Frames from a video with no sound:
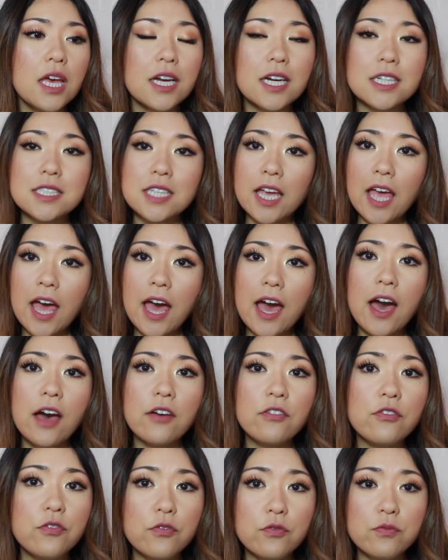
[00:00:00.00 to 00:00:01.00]
because I
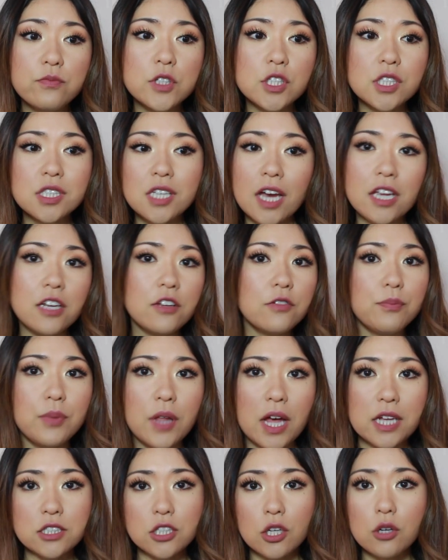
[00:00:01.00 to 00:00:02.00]
have just kind of
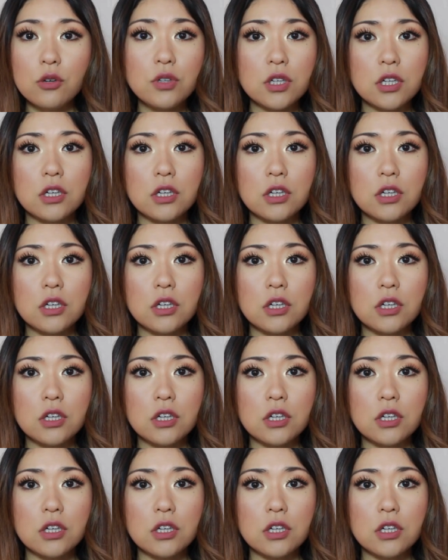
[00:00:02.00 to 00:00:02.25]
plateaued